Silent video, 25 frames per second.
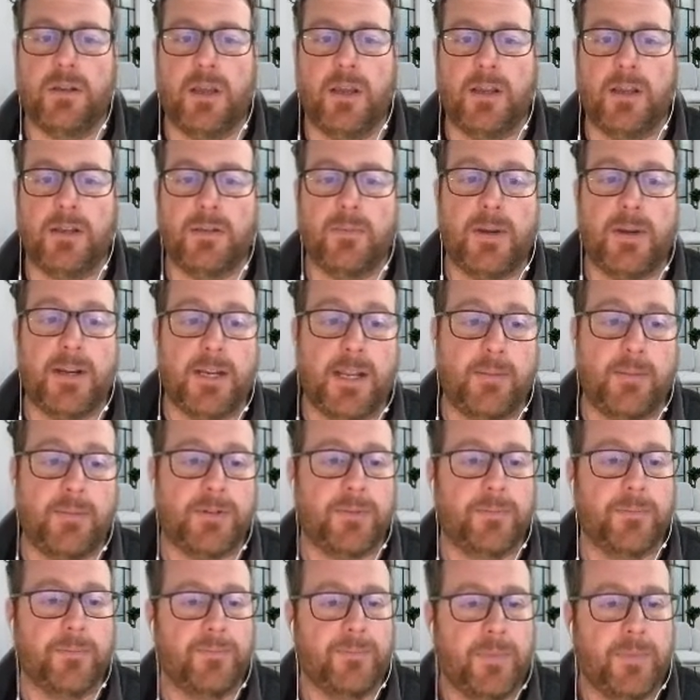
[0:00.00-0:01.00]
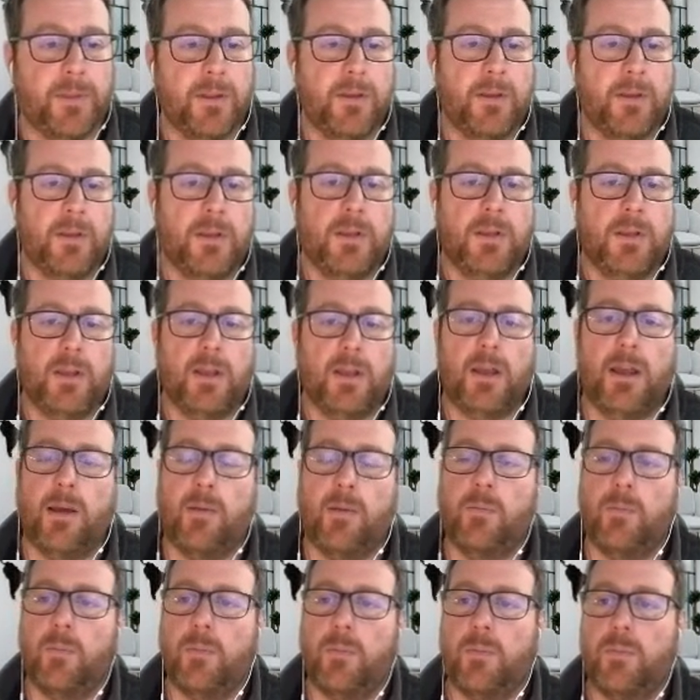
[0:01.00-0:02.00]
domain names.
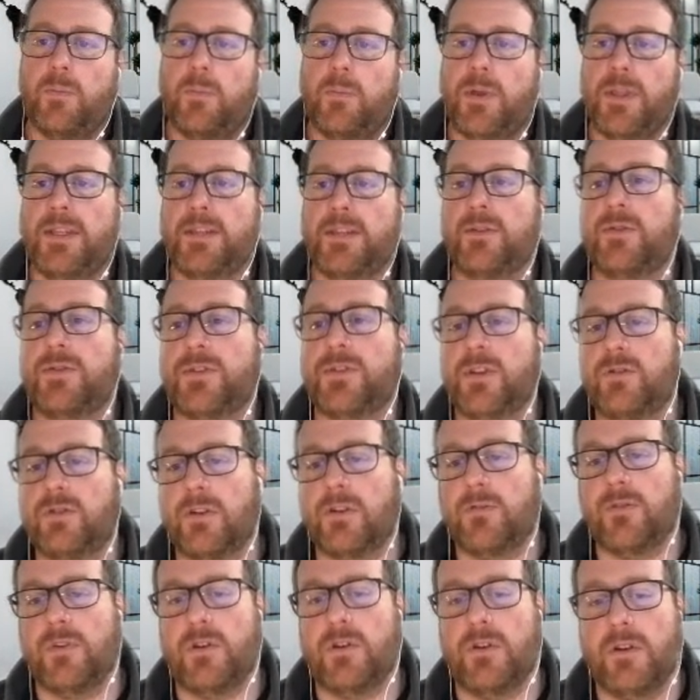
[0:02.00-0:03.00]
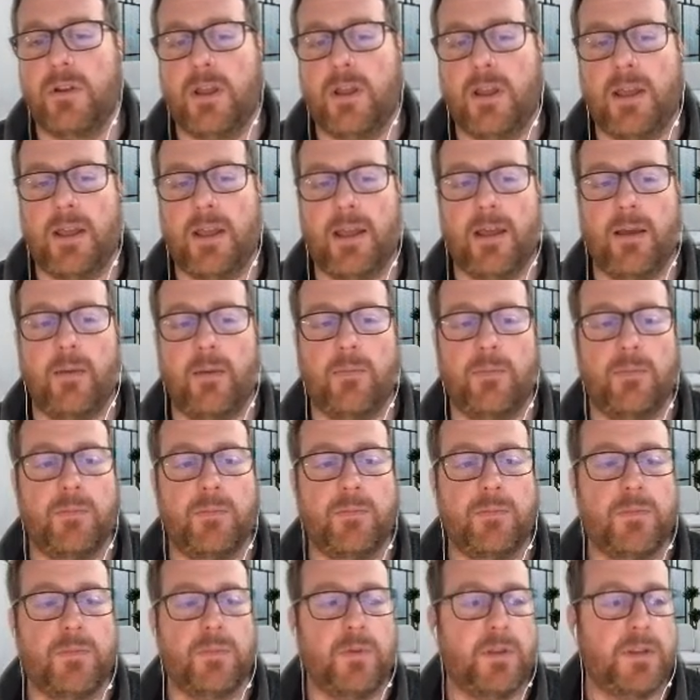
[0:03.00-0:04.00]
But it's also driven
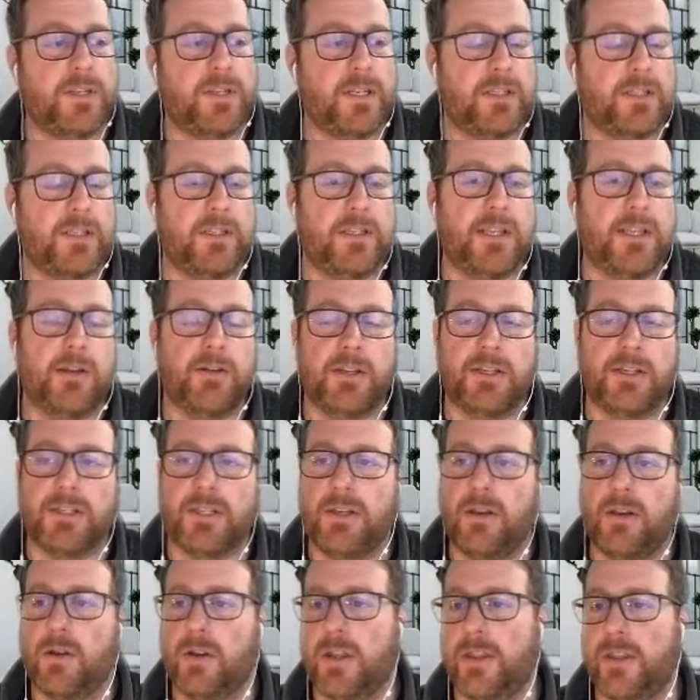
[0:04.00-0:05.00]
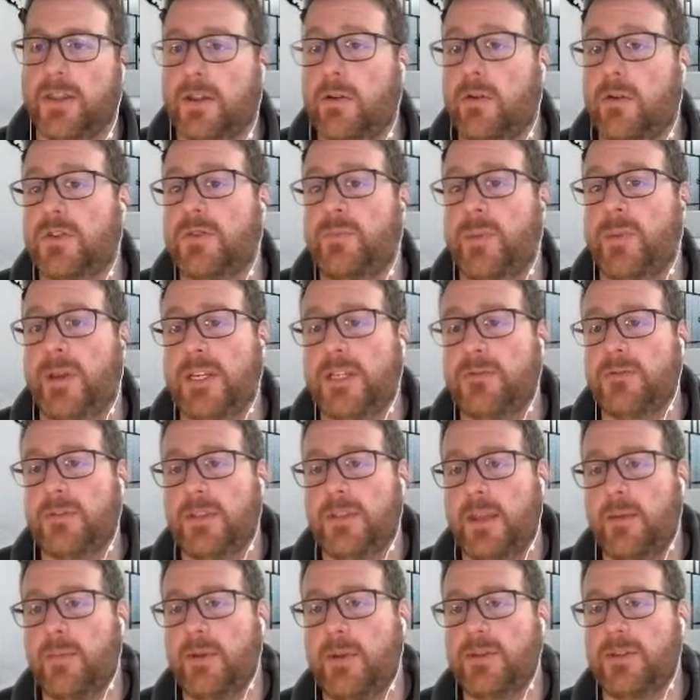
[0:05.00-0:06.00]
ccTLDs to look at the cost base for
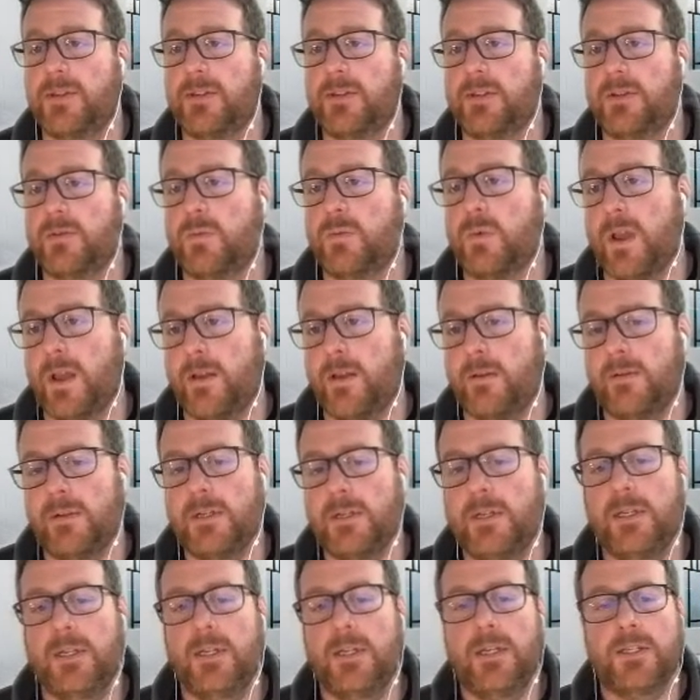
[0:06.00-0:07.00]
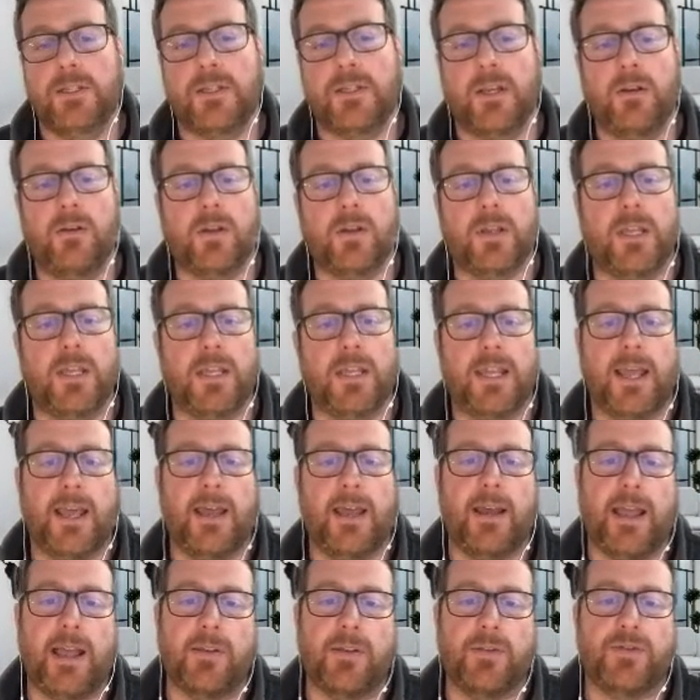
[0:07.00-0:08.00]
their business as well. So looking at
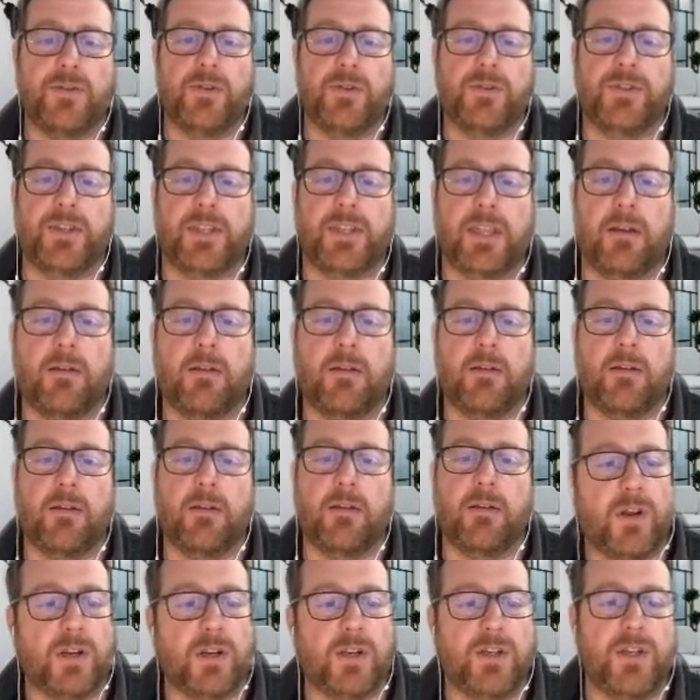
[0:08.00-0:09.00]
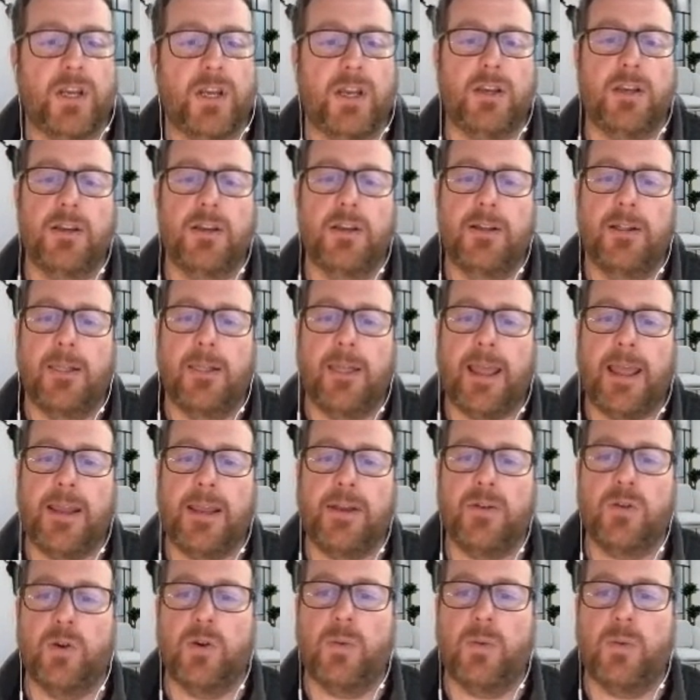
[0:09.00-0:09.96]
outsourcing their infrastructure and